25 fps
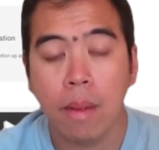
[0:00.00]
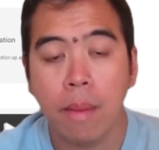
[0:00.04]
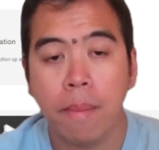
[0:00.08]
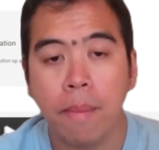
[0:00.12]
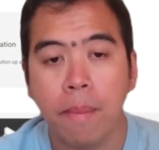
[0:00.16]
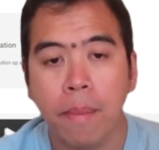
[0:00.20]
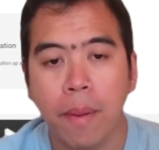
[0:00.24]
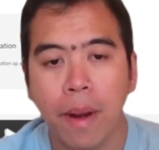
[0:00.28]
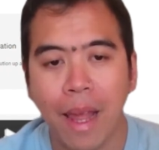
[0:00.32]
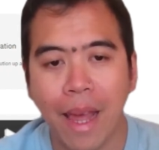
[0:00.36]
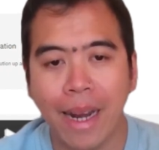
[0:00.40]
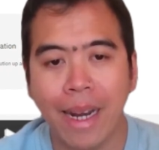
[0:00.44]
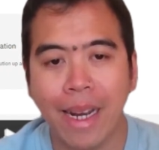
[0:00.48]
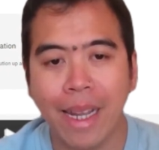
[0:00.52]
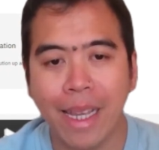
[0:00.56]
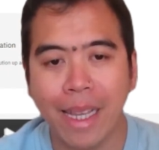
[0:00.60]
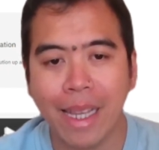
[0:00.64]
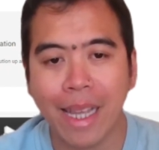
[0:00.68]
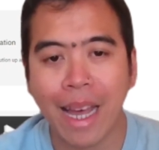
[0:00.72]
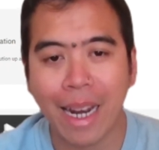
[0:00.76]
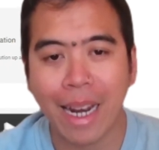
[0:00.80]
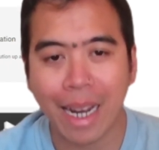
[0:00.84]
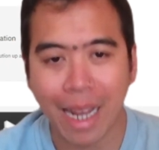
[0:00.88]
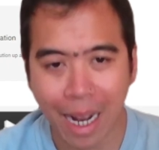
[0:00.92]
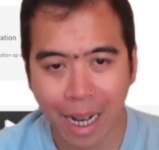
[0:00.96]
Planning
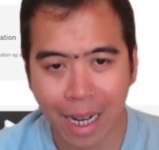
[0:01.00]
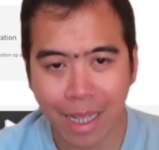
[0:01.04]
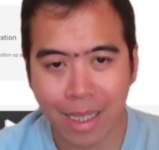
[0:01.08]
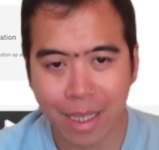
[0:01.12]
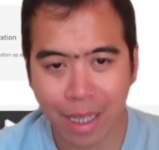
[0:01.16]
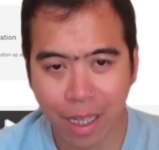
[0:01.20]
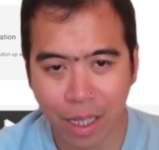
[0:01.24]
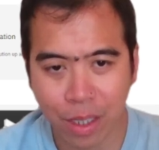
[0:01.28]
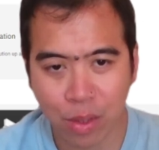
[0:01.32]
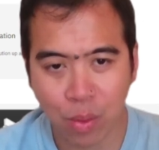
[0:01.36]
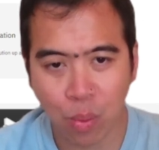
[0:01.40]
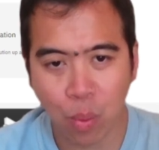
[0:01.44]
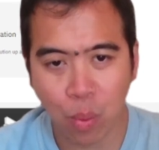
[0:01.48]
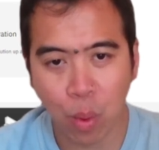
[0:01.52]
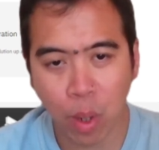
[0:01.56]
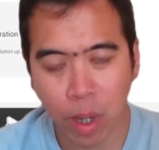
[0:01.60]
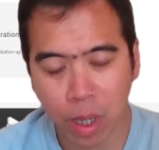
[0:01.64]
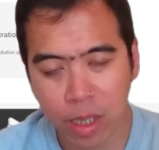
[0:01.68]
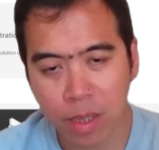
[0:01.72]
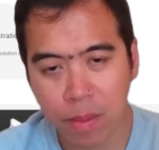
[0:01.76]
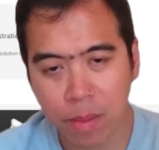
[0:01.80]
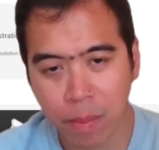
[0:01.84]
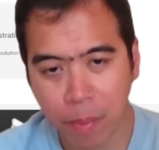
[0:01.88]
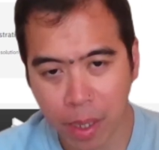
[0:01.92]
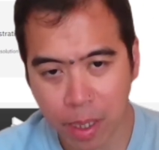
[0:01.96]
Analytics
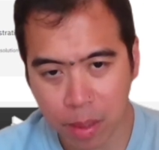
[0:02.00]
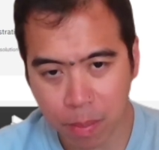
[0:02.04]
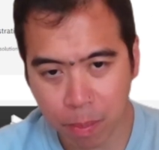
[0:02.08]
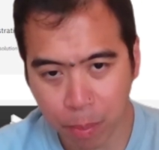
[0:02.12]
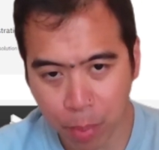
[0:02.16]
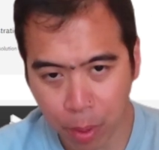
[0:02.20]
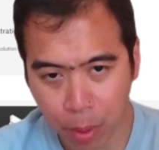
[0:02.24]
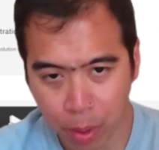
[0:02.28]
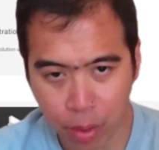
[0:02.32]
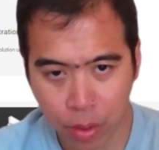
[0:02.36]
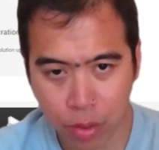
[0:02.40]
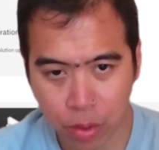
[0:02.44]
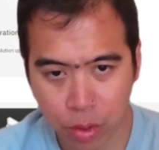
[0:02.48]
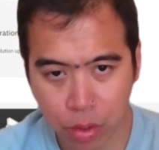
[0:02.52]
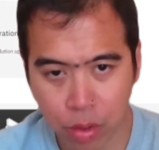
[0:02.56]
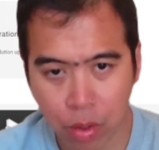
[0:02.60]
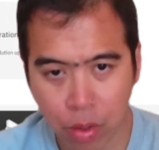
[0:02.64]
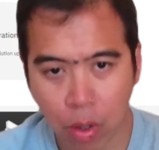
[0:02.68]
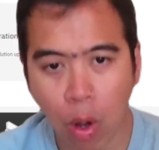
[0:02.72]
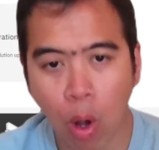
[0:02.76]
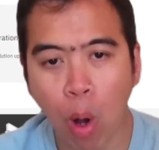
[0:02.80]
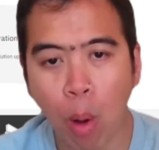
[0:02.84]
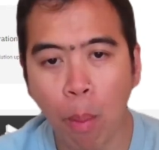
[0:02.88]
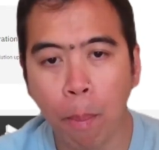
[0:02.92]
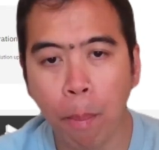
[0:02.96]
Workspace books,
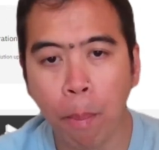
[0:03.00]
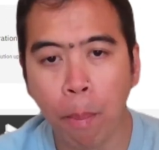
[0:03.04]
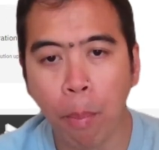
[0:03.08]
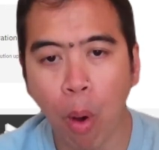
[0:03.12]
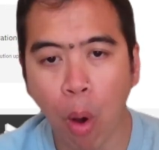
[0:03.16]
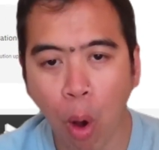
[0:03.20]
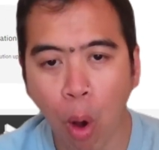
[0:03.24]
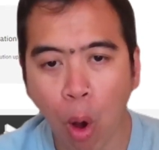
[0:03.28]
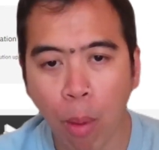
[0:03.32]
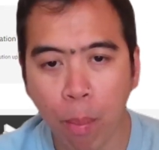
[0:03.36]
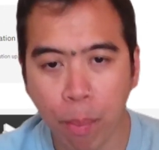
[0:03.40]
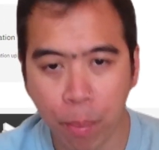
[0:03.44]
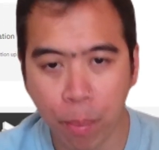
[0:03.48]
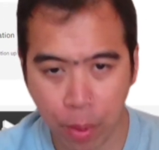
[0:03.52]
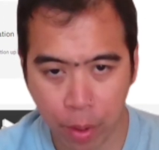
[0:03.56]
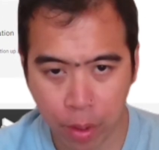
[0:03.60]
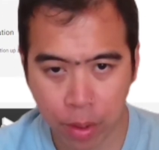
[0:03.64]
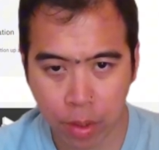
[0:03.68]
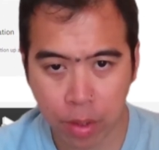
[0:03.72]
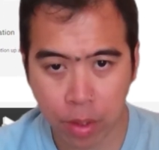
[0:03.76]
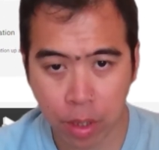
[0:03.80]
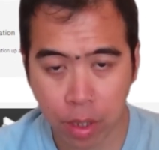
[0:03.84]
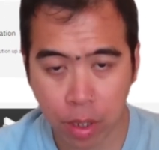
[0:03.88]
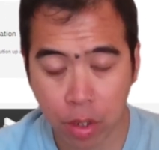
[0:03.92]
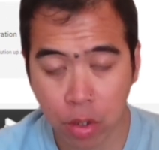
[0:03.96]
or PAW
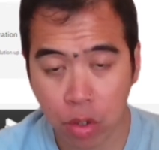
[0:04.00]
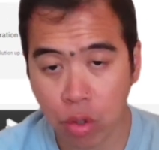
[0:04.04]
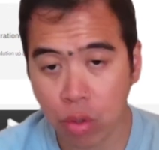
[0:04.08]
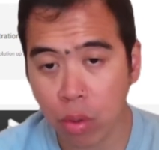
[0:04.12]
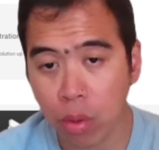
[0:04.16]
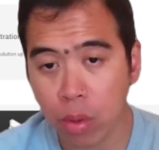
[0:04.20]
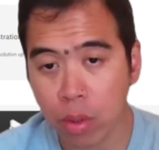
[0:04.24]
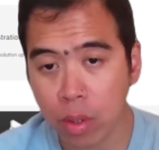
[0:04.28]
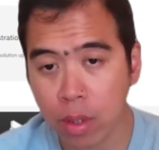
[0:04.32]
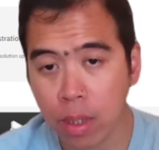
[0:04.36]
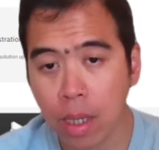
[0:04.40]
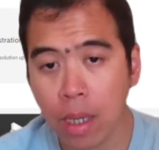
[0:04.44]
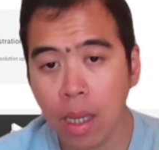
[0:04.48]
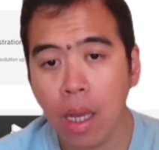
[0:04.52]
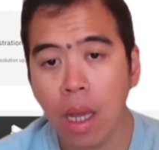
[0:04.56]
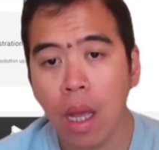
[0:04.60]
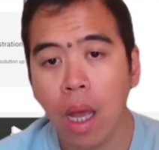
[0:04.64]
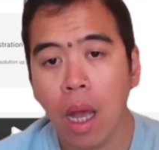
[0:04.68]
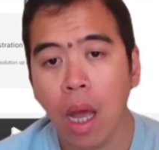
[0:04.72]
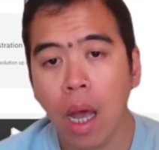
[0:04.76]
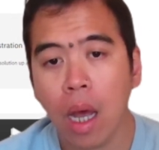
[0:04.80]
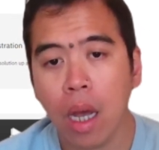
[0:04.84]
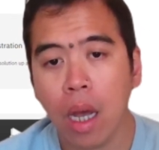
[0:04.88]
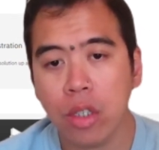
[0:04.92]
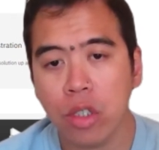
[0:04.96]
books in short,
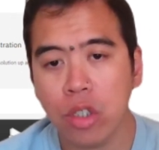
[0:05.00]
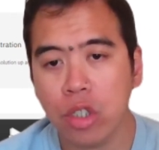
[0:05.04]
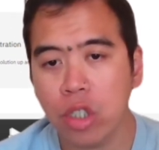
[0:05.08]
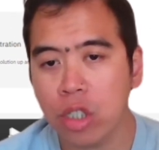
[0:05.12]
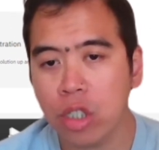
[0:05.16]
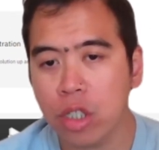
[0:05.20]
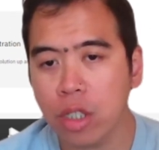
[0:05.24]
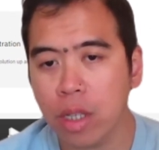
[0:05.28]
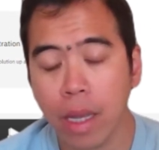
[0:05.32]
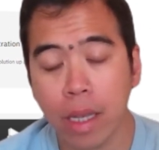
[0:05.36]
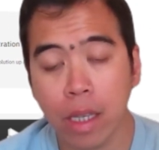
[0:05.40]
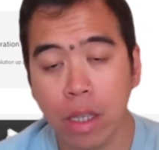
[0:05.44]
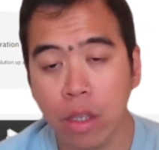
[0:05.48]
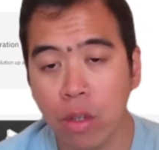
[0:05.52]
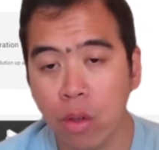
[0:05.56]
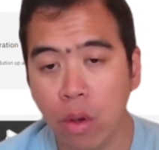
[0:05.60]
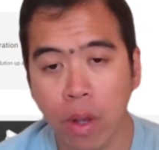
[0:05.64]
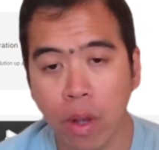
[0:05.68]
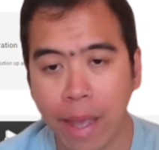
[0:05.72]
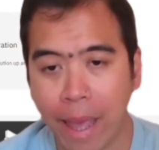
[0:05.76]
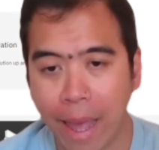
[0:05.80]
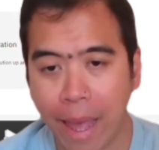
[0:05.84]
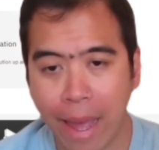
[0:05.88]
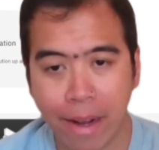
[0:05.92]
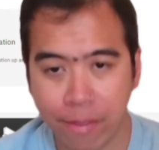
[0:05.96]
are just like your
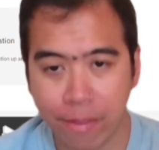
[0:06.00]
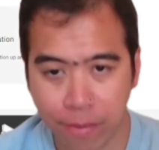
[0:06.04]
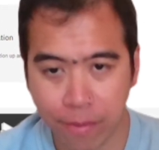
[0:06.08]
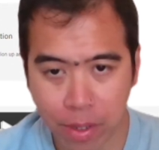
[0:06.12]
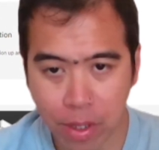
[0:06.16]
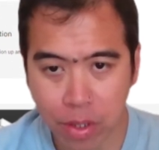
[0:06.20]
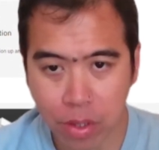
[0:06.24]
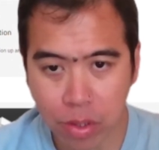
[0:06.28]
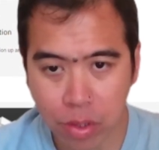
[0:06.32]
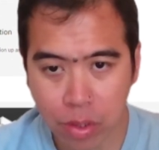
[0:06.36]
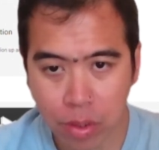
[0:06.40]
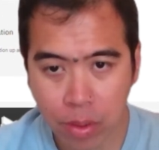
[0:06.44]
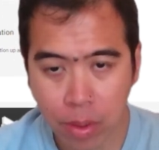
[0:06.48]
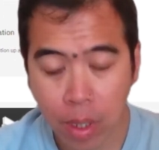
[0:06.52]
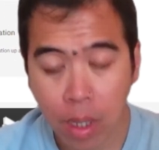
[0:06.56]
canvas.